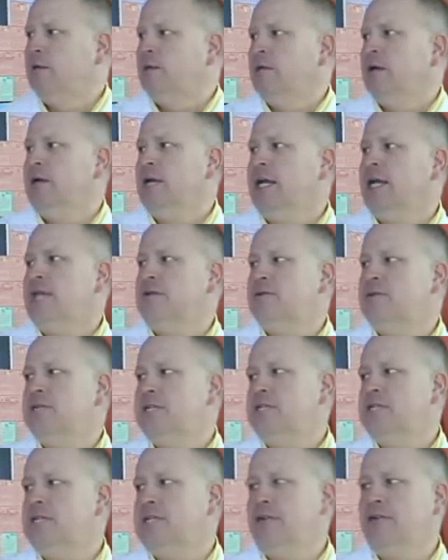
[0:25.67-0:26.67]
But
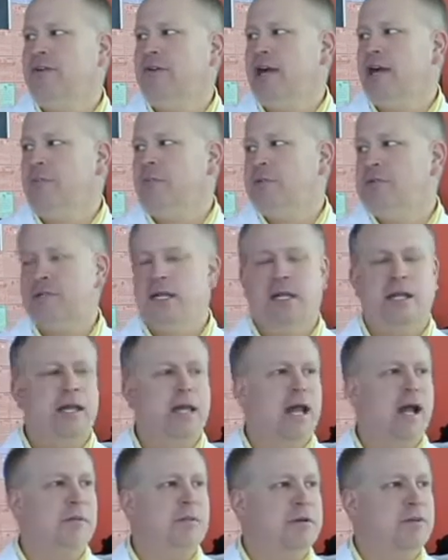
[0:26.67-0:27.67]
nitrogen is seventy-eight percent of
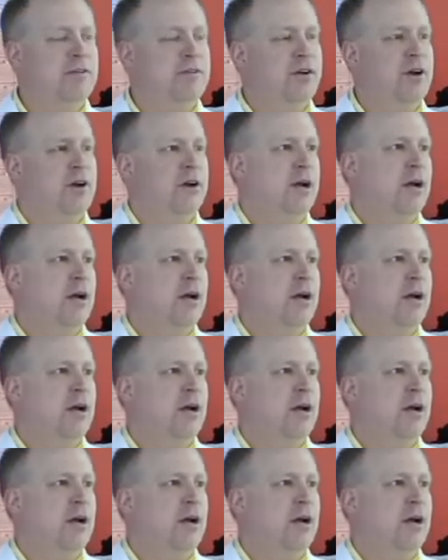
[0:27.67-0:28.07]
the atmosphere,